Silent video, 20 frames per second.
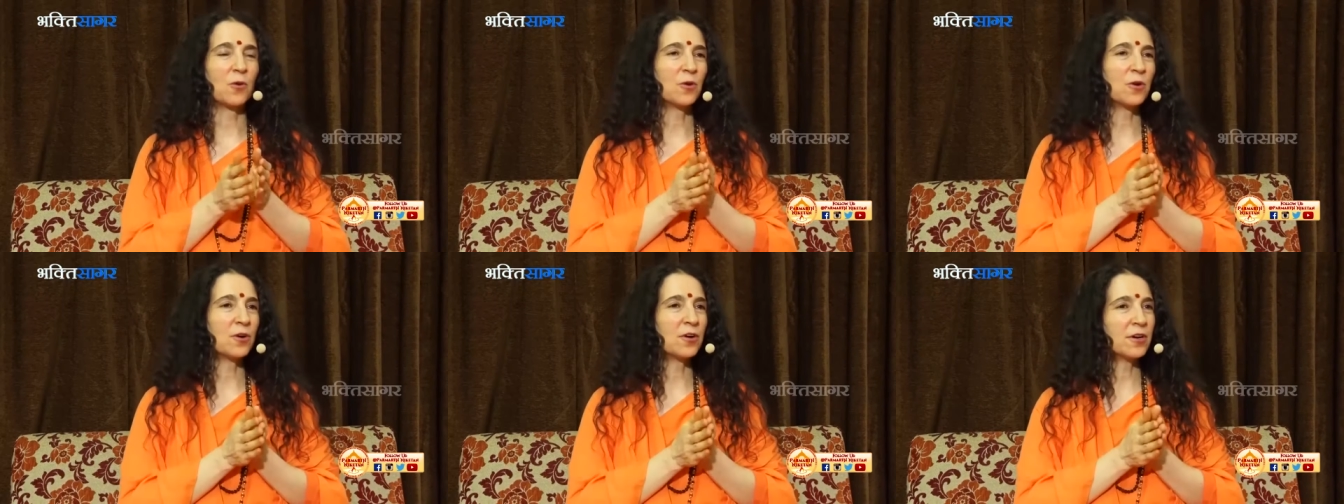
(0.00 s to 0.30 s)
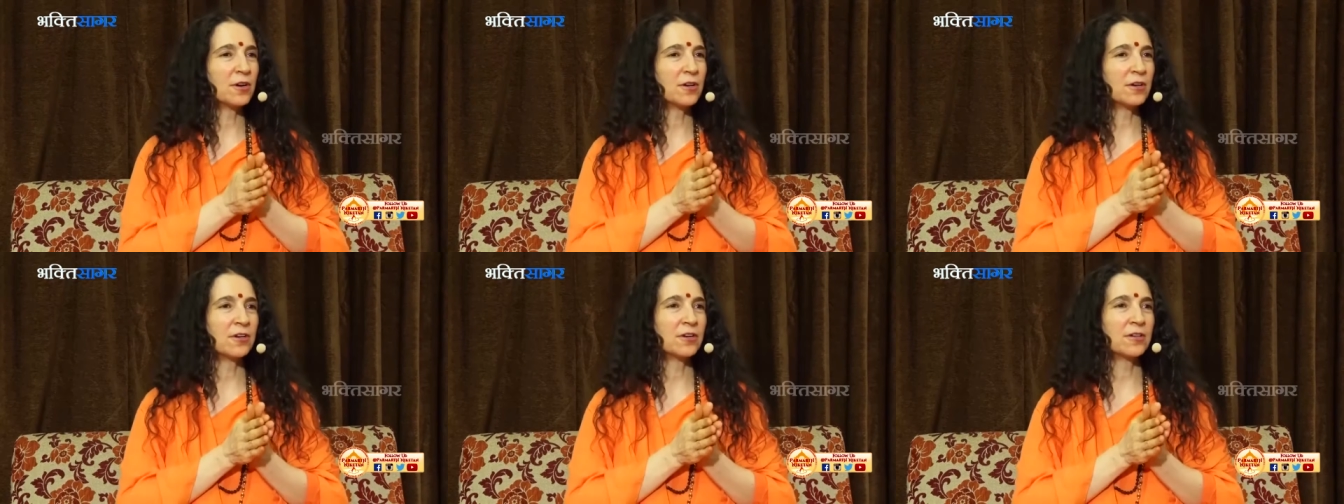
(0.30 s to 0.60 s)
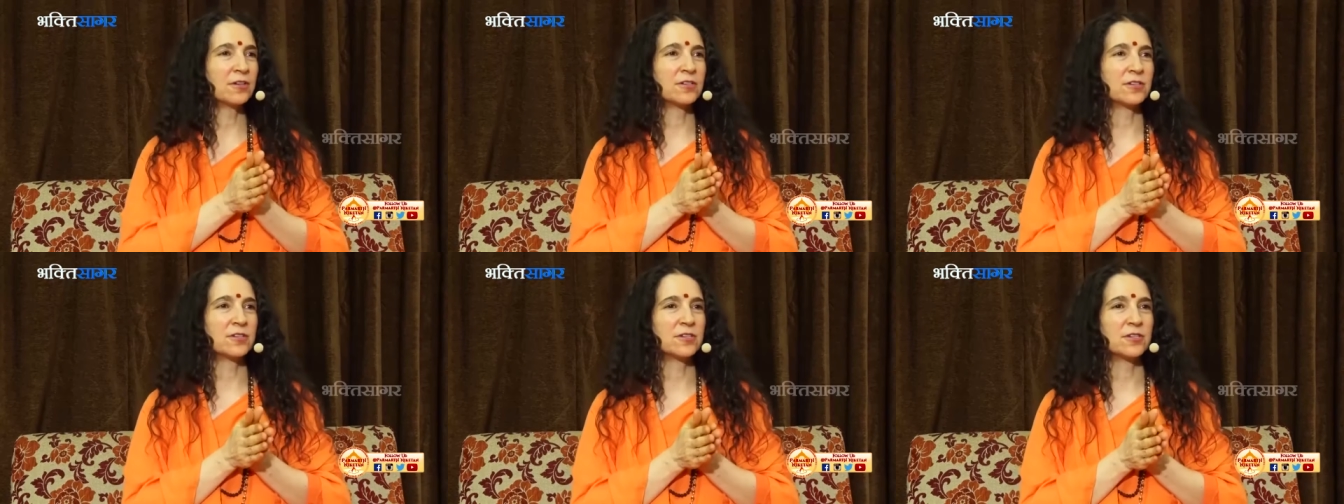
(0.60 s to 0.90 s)

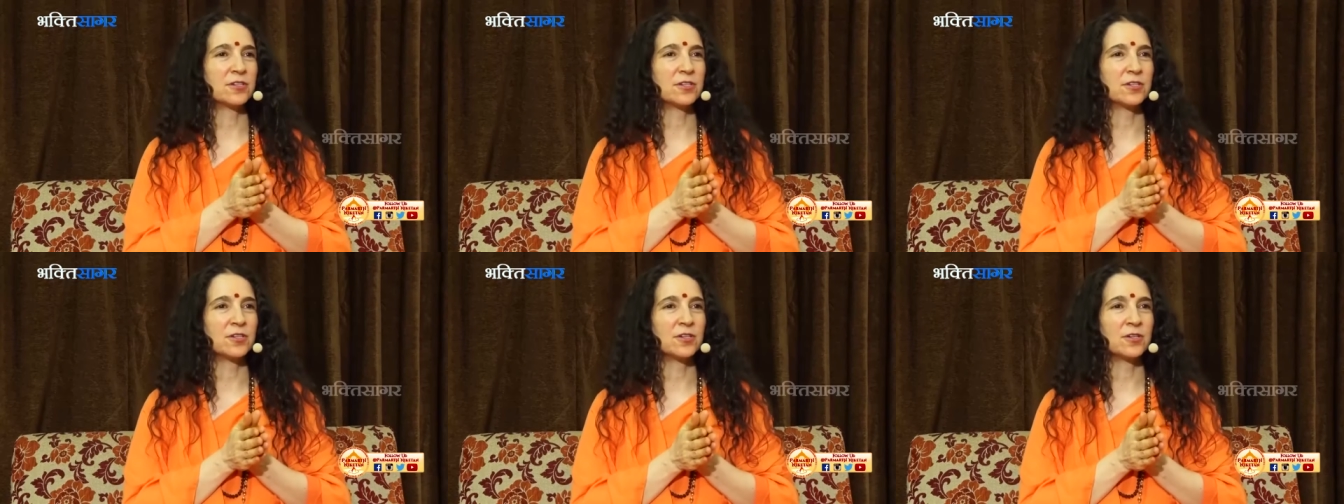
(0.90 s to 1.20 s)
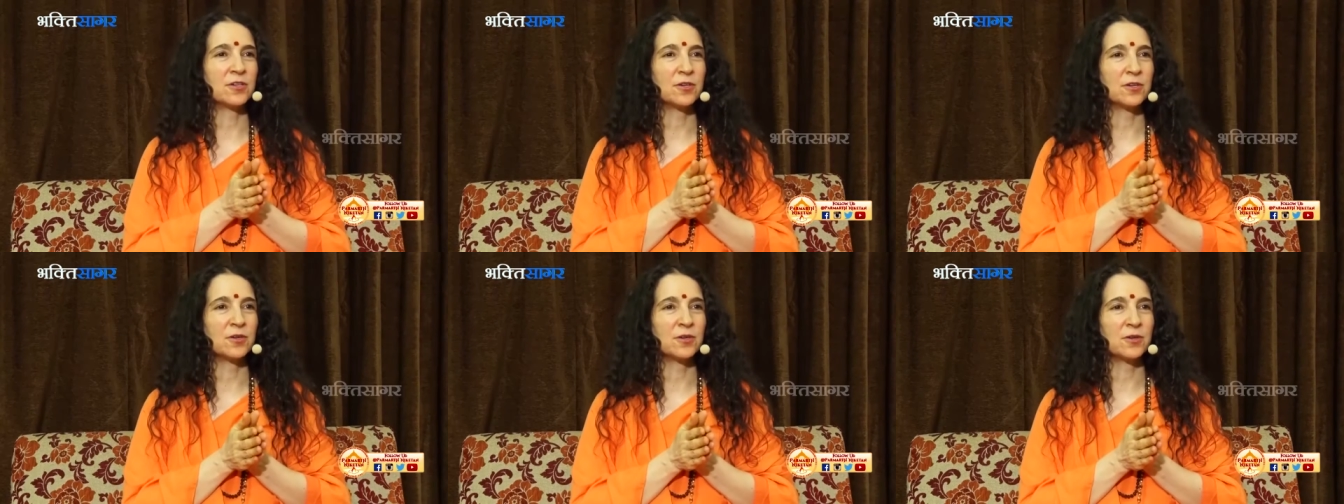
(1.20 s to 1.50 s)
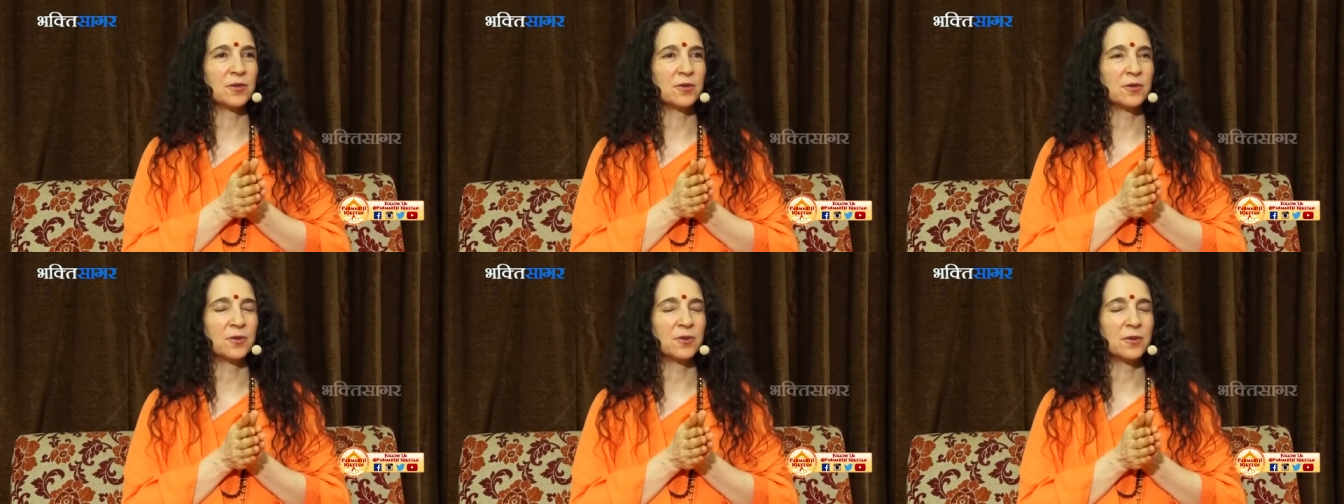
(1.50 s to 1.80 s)
order
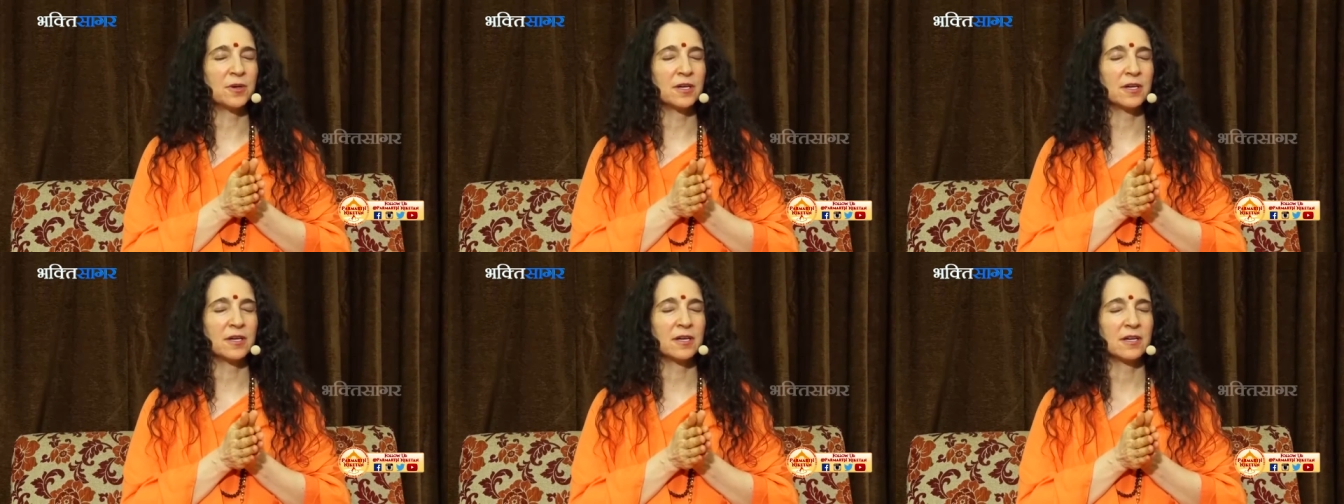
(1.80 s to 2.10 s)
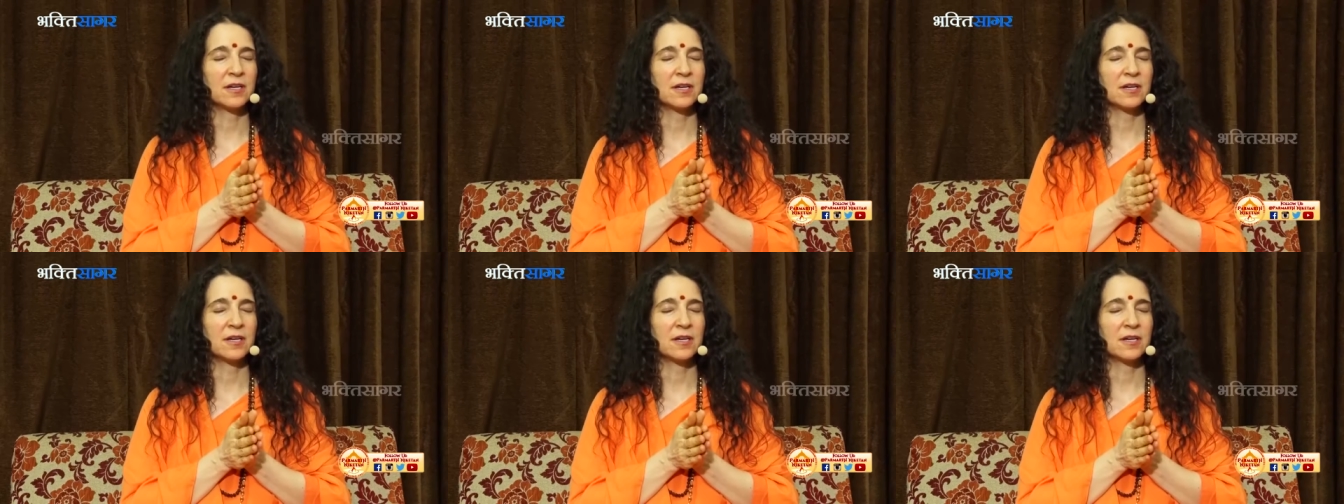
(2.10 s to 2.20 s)
to